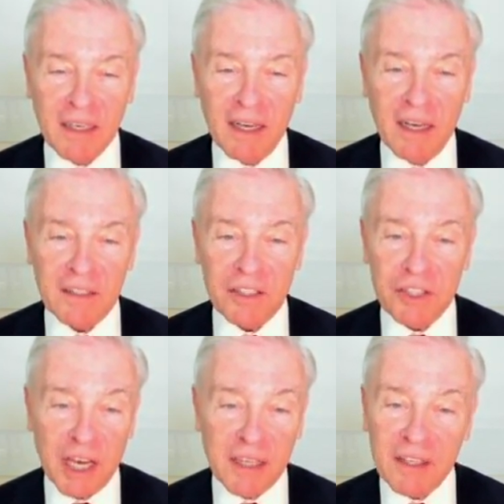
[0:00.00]
Uh,
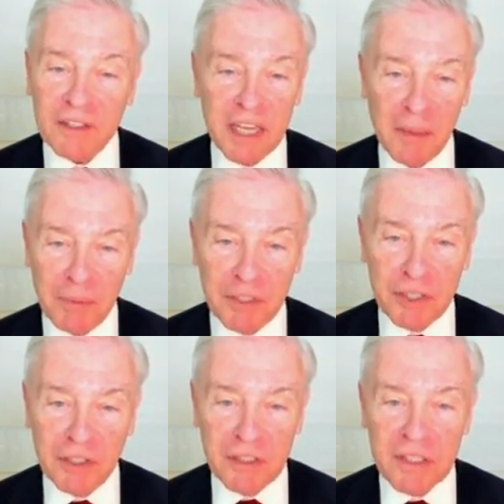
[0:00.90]
check their
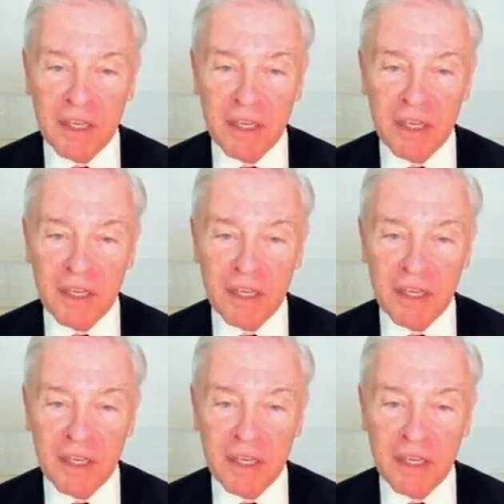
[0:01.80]
temperatures.